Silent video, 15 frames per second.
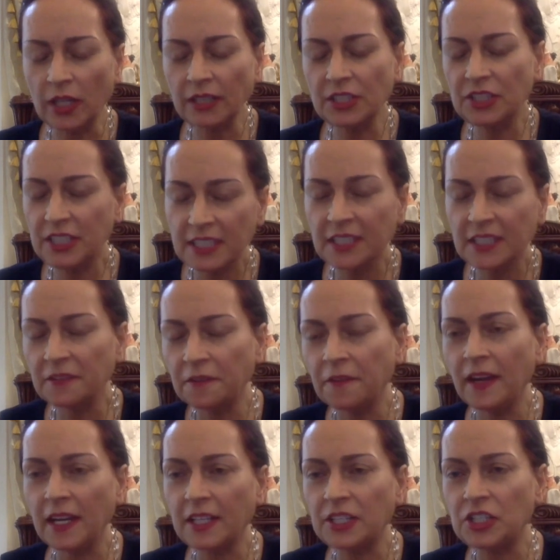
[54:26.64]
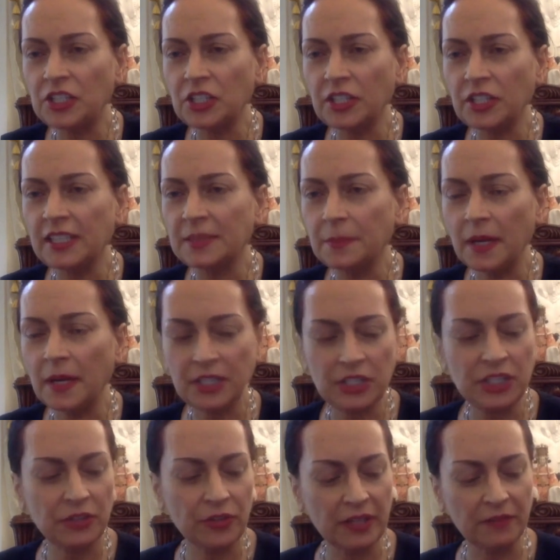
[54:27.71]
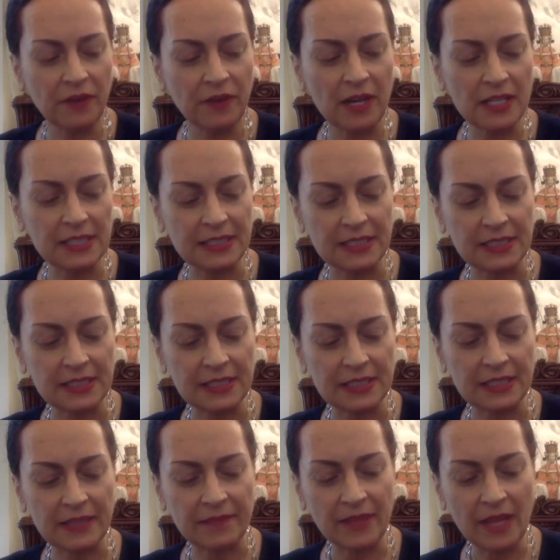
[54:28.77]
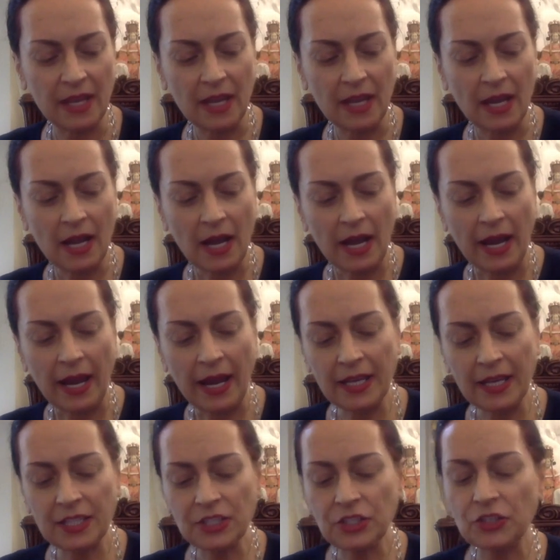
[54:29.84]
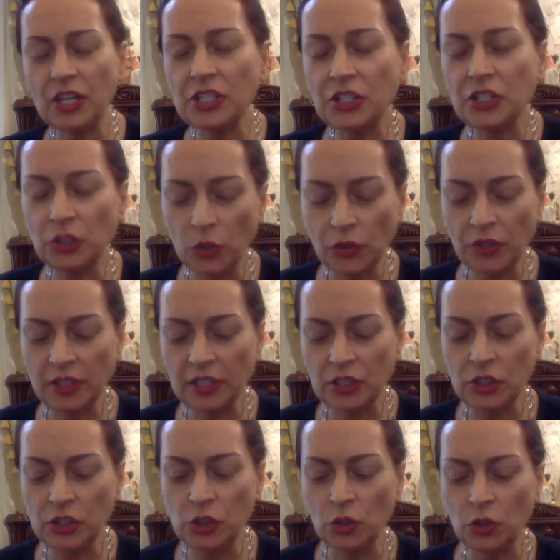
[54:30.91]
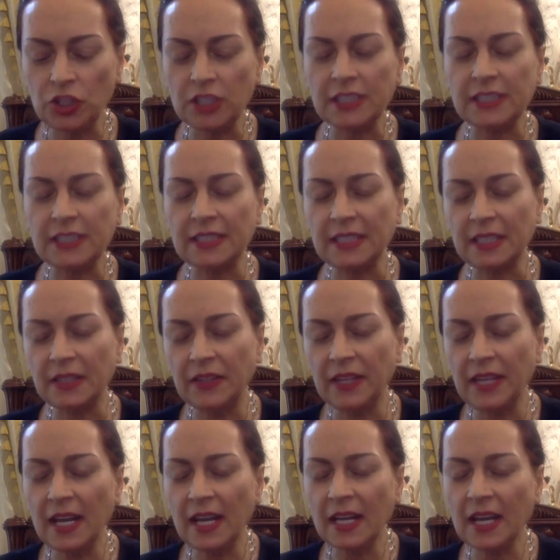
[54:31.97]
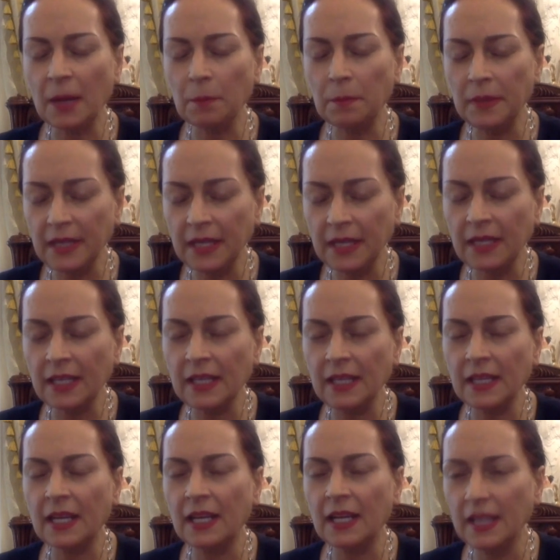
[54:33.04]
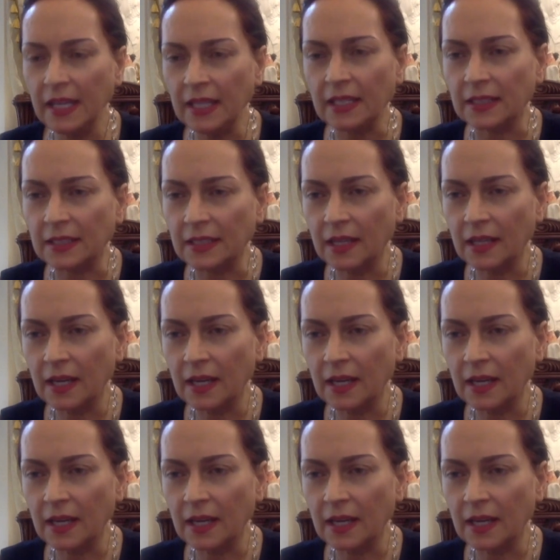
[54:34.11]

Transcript: These bacteria and viruses. And Russian Orthodox churches, they are completely clean.